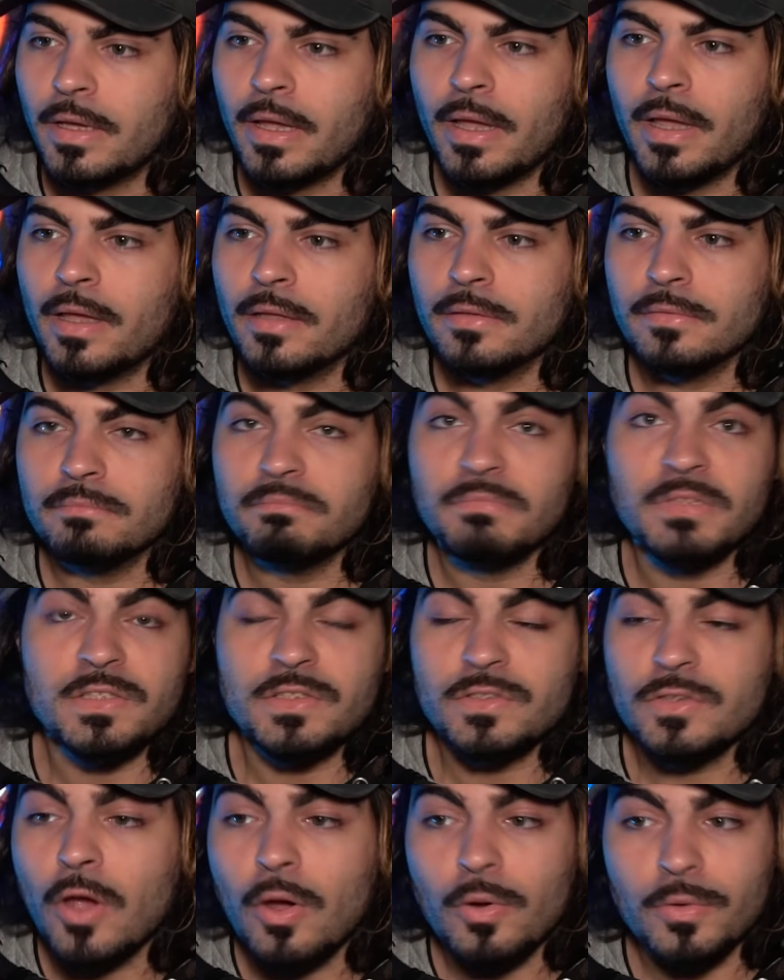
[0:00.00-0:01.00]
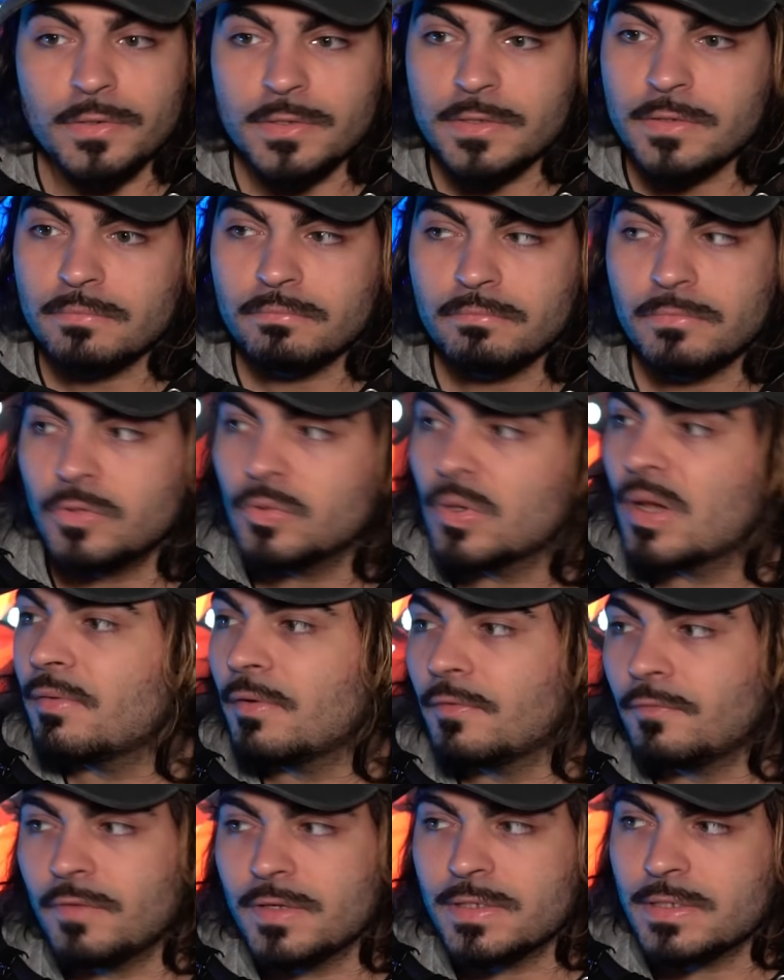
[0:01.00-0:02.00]
and it's yours. You have
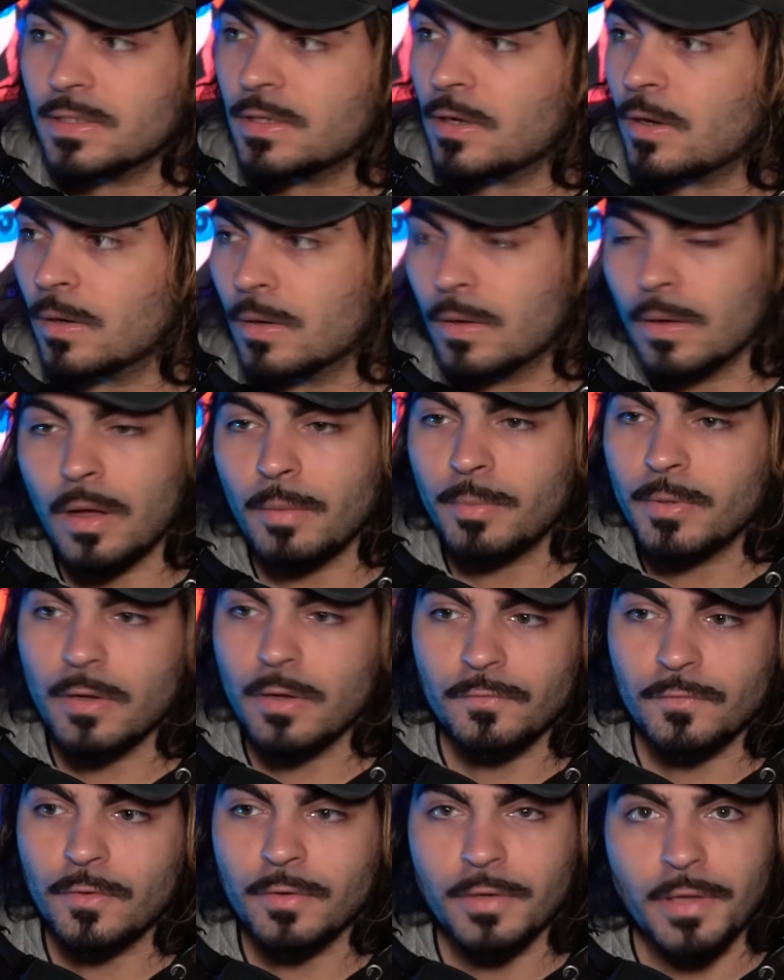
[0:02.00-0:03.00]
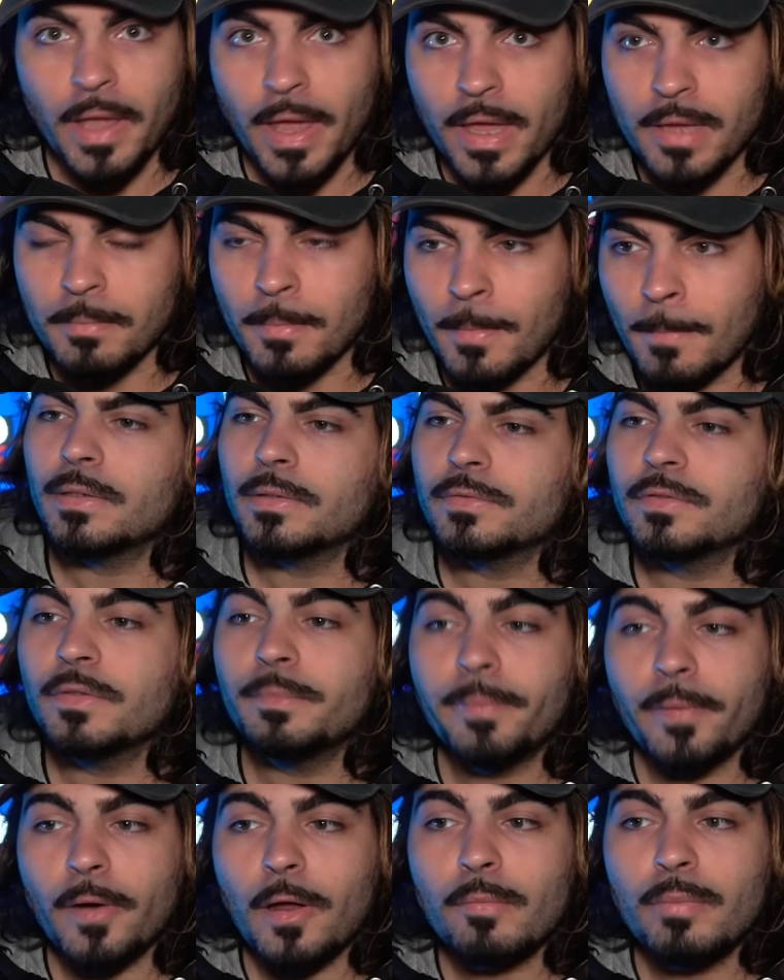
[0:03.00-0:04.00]
a physical copy of your game. The
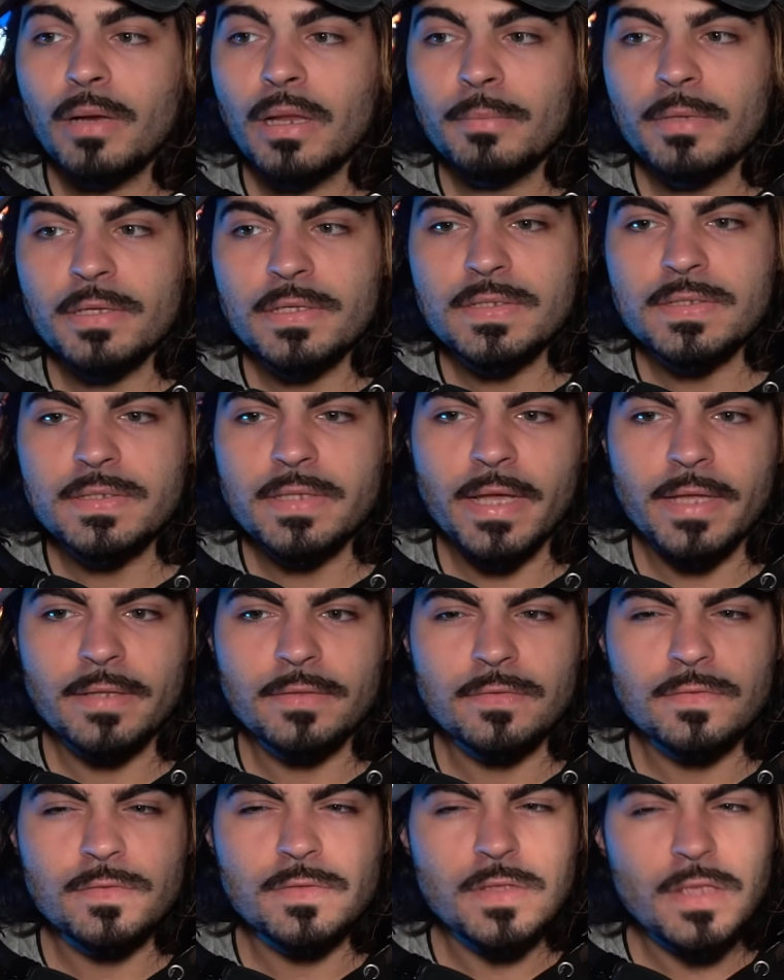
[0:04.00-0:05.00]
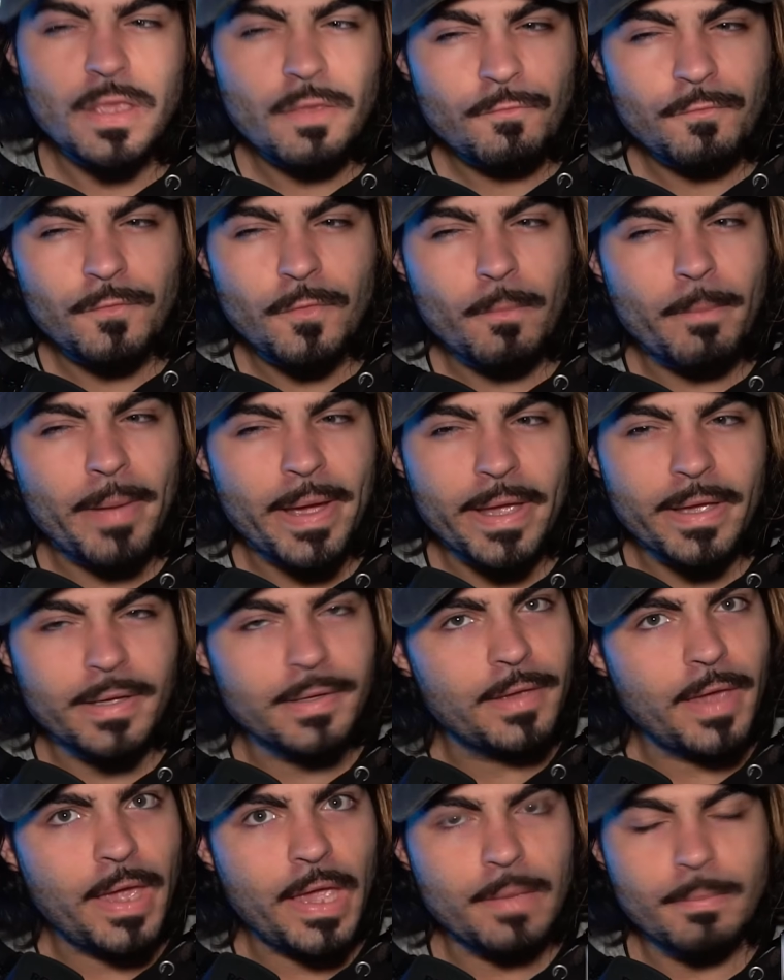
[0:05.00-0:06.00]
problem is that if you buy a
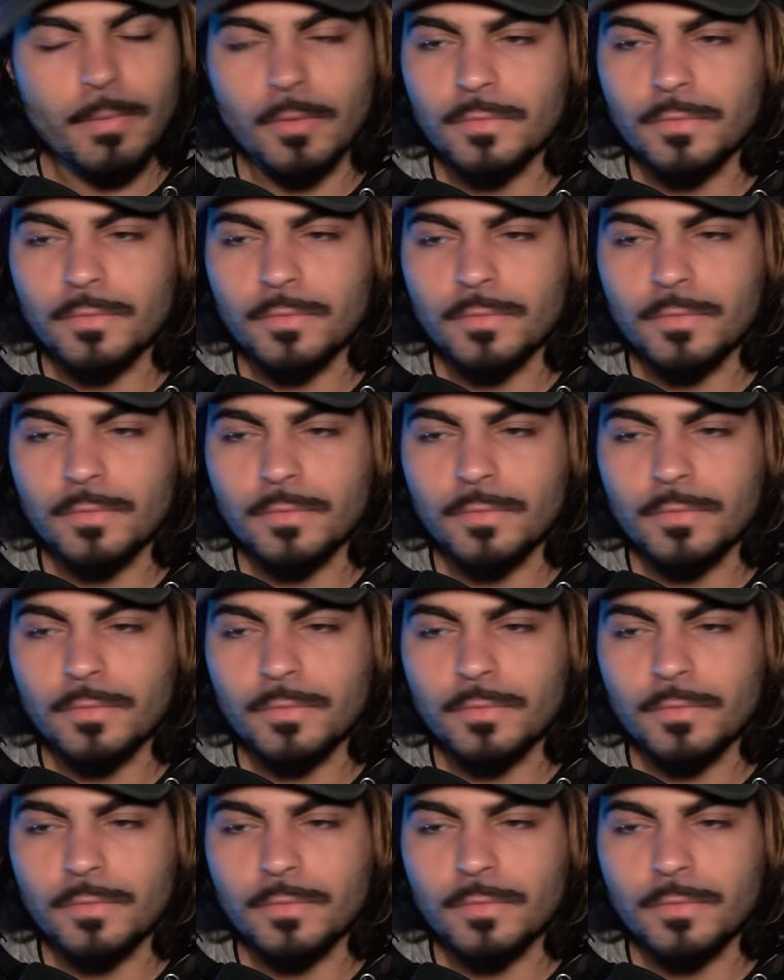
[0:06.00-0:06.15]
game